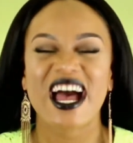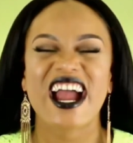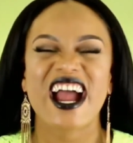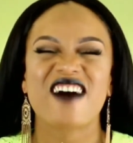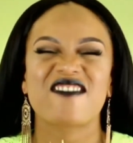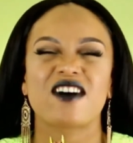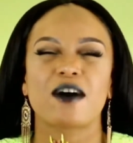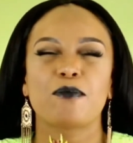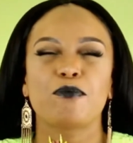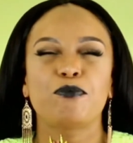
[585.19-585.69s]
I
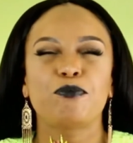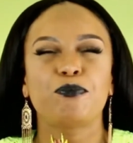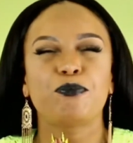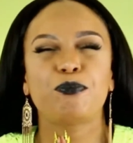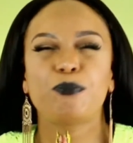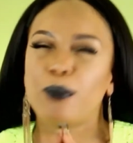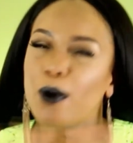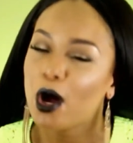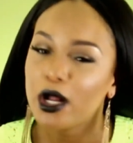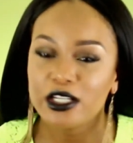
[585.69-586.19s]
have a
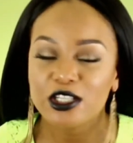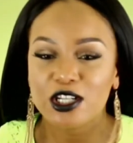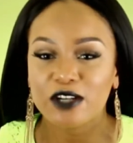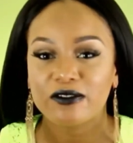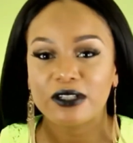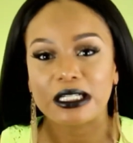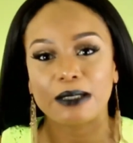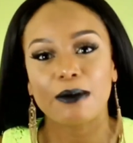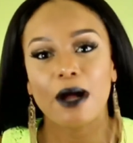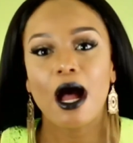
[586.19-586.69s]
bunch
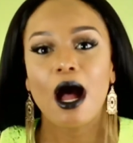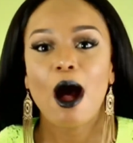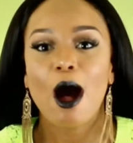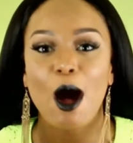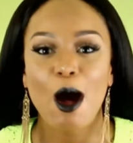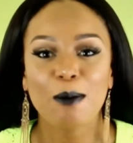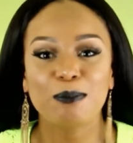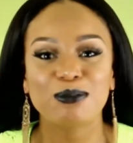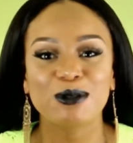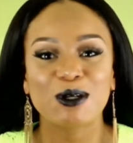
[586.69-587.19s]
of them
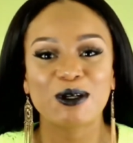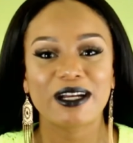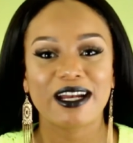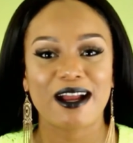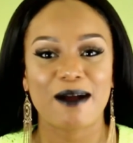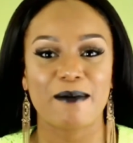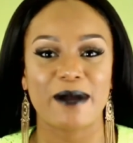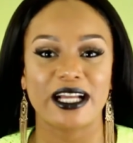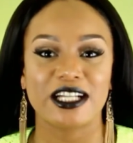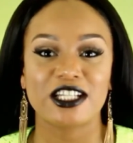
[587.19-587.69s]

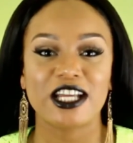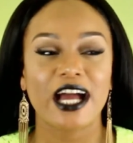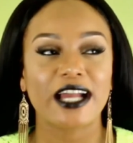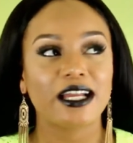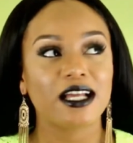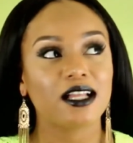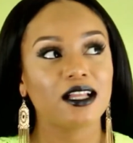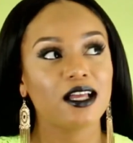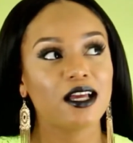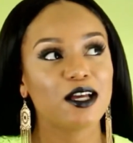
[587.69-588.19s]
uploaded on my
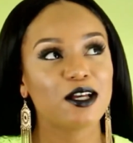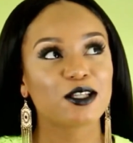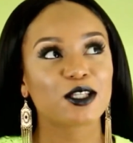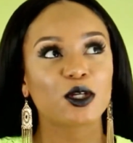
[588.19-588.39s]
channel,